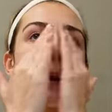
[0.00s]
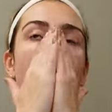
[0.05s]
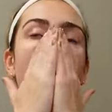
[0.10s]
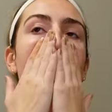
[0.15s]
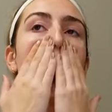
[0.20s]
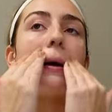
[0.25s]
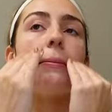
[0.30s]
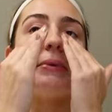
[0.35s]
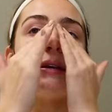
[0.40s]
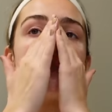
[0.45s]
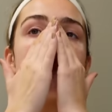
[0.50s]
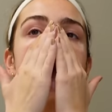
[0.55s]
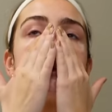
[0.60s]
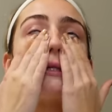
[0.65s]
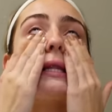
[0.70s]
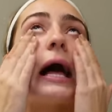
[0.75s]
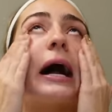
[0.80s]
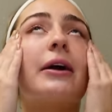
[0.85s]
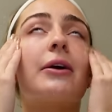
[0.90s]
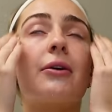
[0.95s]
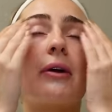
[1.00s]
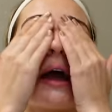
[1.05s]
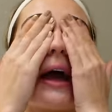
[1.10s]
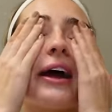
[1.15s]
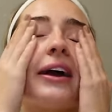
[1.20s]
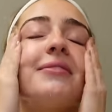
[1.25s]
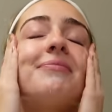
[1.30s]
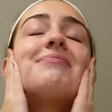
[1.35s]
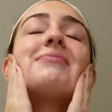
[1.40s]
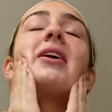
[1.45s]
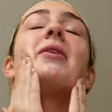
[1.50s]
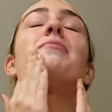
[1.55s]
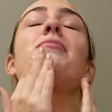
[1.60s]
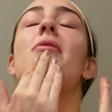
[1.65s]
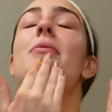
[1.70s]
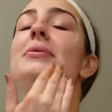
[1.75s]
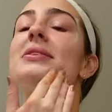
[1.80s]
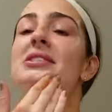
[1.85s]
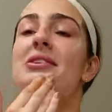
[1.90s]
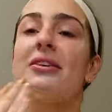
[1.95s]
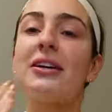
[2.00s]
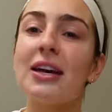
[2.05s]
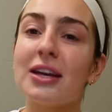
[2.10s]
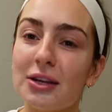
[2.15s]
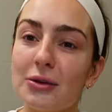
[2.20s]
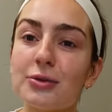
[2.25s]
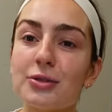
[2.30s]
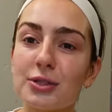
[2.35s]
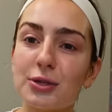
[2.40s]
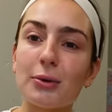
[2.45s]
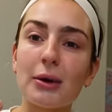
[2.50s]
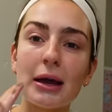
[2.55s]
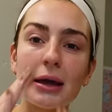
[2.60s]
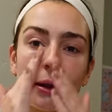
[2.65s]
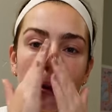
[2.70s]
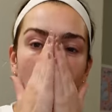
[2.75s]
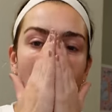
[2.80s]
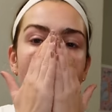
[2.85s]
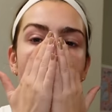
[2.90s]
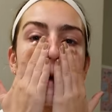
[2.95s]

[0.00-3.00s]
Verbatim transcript: cut me some slack, okay? I promise I'll get used to it